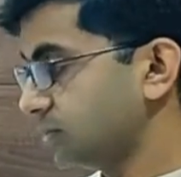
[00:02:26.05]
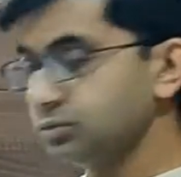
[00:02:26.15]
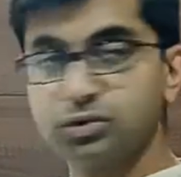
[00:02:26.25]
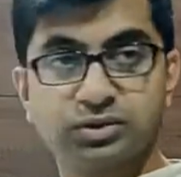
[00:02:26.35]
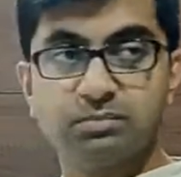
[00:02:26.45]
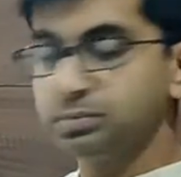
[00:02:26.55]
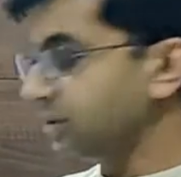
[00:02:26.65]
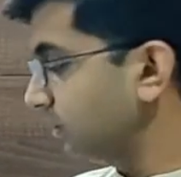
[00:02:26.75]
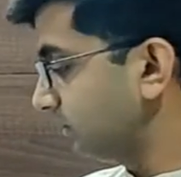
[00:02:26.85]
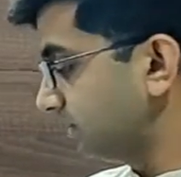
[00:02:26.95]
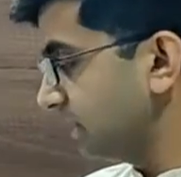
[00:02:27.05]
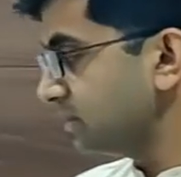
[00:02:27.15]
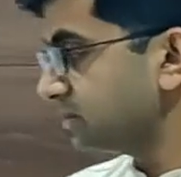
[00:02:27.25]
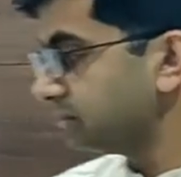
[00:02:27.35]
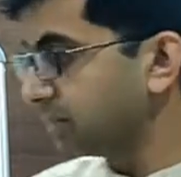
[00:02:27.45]
So simple
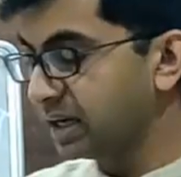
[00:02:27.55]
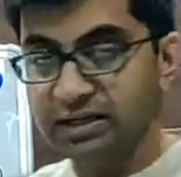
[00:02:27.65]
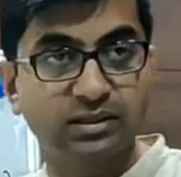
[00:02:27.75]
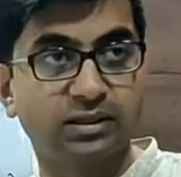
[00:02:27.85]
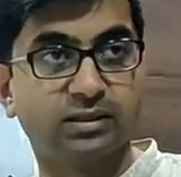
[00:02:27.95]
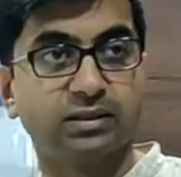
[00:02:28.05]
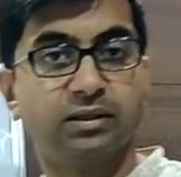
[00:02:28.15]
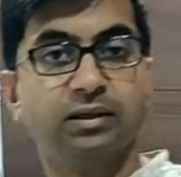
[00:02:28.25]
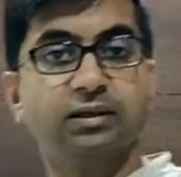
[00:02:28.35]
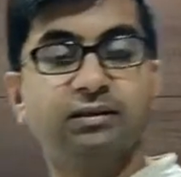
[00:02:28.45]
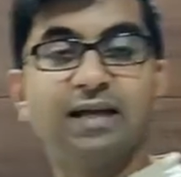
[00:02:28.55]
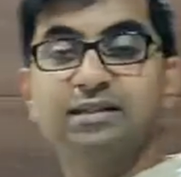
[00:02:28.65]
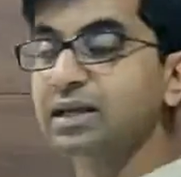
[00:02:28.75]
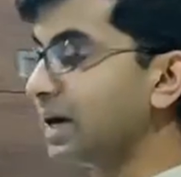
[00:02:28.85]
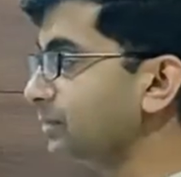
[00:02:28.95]
this minus this.
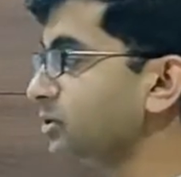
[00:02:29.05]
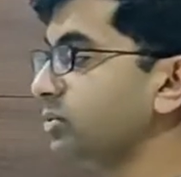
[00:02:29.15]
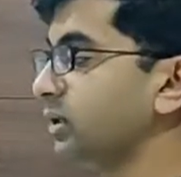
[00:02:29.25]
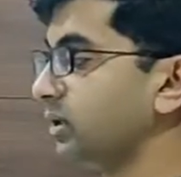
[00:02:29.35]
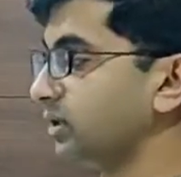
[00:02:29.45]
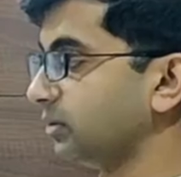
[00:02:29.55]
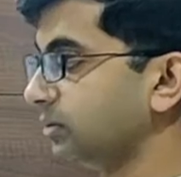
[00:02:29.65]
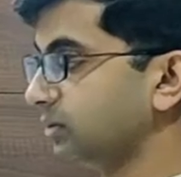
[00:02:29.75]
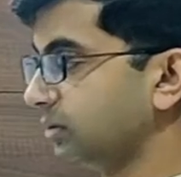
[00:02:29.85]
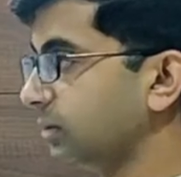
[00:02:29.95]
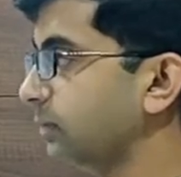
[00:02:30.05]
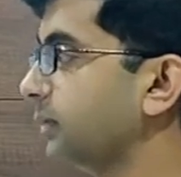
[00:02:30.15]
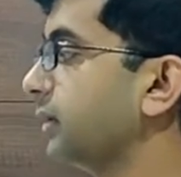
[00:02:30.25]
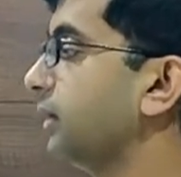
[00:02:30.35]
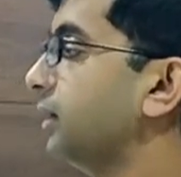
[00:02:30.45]
That's the absolute return.
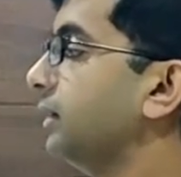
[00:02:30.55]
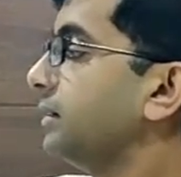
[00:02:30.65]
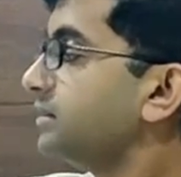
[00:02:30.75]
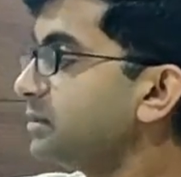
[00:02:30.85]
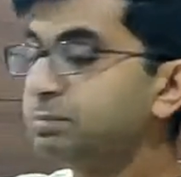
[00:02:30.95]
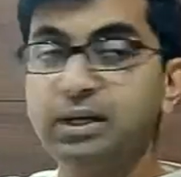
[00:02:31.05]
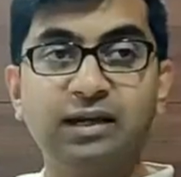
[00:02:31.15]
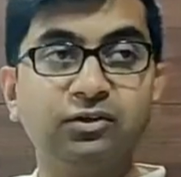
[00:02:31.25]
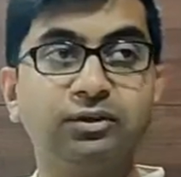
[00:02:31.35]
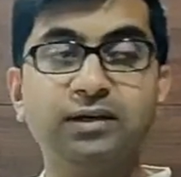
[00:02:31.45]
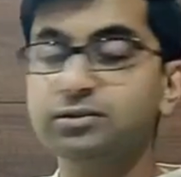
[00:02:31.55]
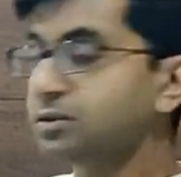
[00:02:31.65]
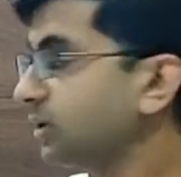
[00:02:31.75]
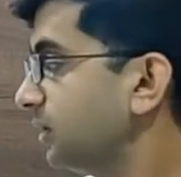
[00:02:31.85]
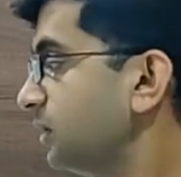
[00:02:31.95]
Simple annualized
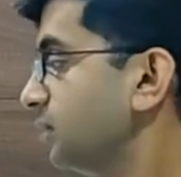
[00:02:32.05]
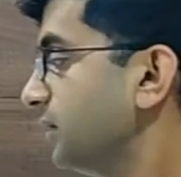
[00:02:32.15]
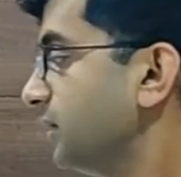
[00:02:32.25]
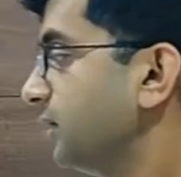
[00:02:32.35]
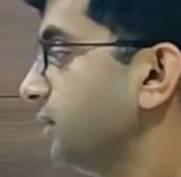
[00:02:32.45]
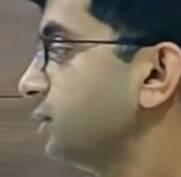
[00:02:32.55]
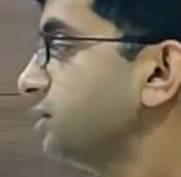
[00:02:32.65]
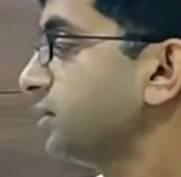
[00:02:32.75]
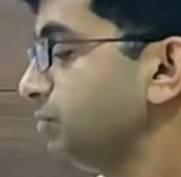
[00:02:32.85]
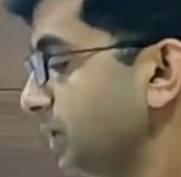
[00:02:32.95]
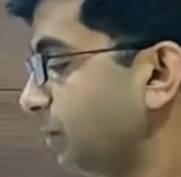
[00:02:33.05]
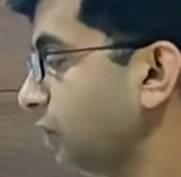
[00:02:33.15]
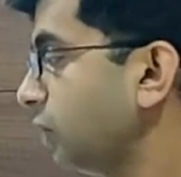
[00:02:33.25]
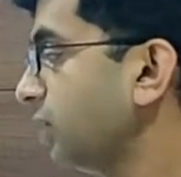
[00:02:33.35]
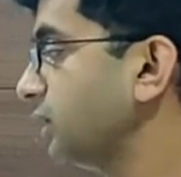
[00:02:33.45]
return, simply
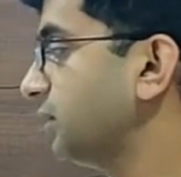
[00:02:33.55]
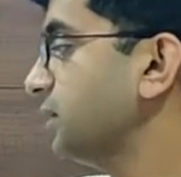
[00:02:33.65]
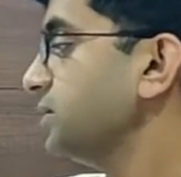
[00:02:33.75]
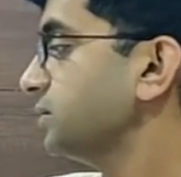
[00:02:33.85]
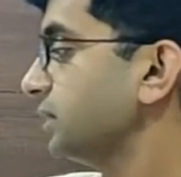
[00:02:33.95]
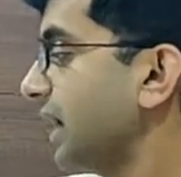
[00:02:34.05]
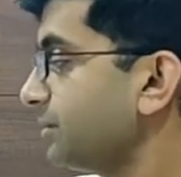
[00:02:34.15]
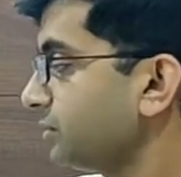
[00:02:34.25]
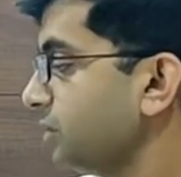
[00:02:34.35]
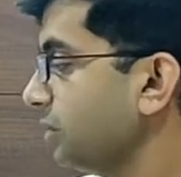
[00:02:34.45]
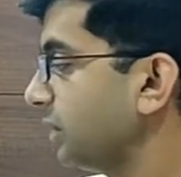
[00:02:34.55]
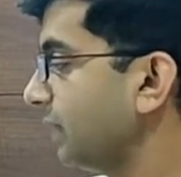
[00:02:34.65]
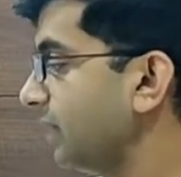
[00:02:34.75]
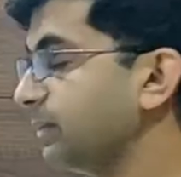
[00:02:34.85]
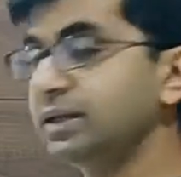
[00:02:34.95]
put together, is absolute
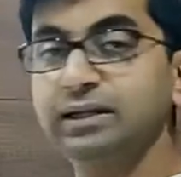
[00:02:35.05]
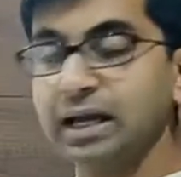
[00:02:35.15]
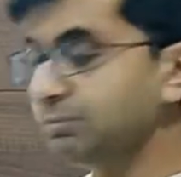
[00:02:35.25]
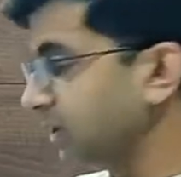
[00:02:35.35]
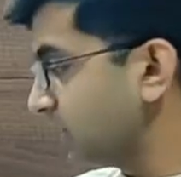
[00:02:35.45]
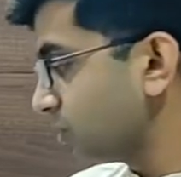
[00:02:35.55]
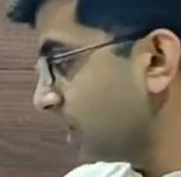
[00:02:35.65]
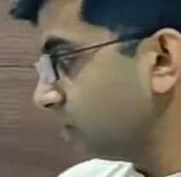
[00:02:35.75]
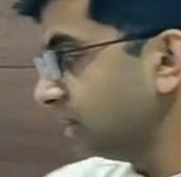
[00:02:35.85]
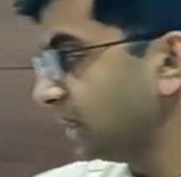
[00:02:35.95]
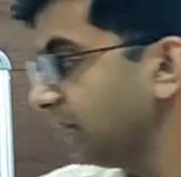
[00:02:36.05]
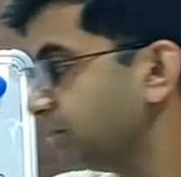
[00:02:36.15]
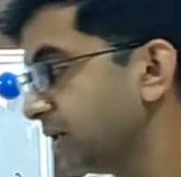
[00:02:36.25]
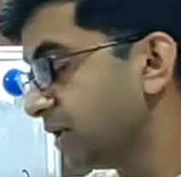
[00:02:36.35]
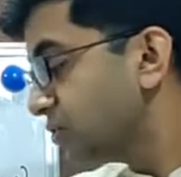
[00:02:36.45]
divided by the time period. So now the time
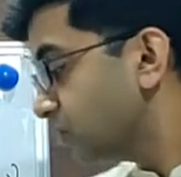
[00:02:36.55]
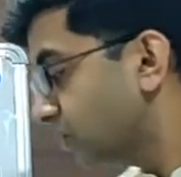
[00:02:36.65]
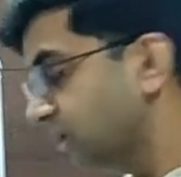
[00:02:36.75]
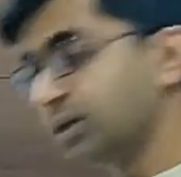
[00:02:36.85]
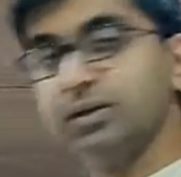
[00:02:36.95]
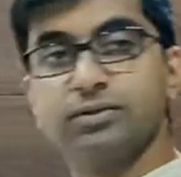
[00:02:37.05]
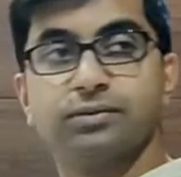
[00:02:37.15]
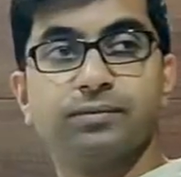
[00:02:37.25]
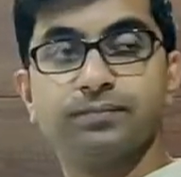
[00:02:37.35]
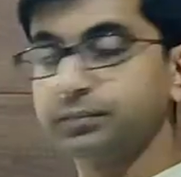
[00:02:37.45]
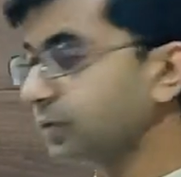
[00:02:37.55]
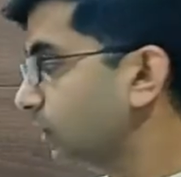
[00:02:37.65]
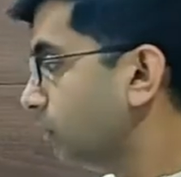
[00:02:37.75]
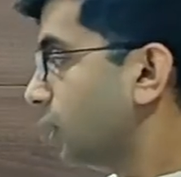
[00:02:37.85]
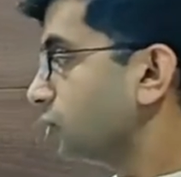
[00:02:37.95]
period is 3 years.
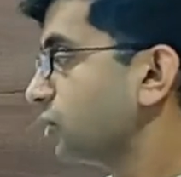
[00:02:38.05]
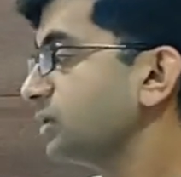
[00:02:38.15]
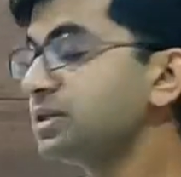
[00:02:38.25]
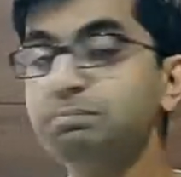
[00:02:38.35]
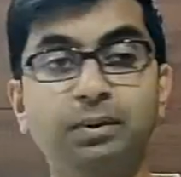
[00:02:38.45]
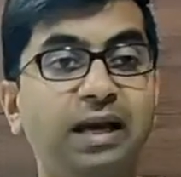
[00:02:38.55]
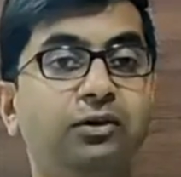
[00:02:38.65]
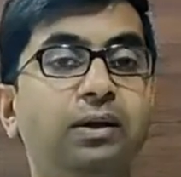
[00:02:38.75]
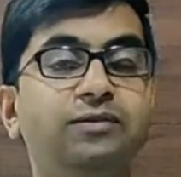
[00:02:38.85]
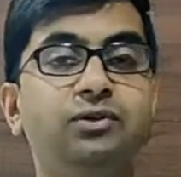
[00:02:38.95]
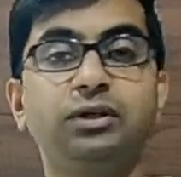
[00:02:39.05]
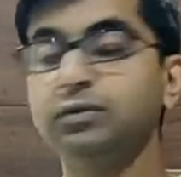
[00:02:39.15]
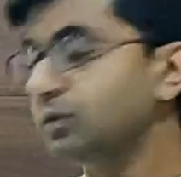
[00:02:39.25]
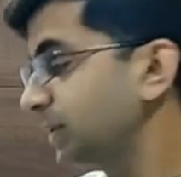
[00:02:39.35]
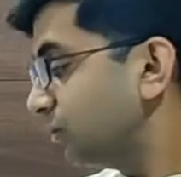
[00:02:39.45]
So the simple annualized
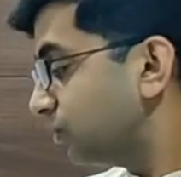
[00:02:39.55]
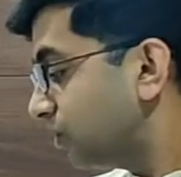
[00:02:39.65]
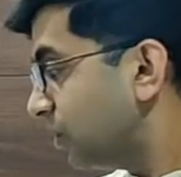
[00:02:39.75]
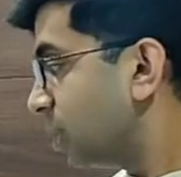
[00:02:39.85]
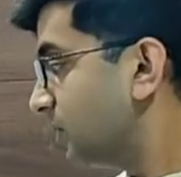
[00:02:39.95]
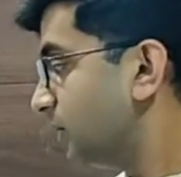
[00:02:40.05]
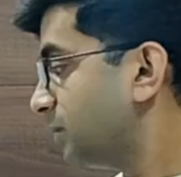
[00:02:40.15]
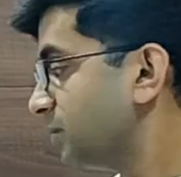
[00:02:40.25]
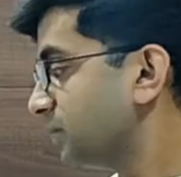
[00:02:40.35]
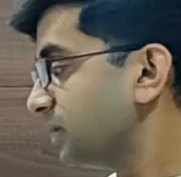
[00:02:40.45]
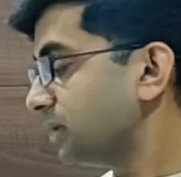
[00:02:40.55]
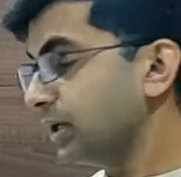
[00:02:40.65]
return will be 300%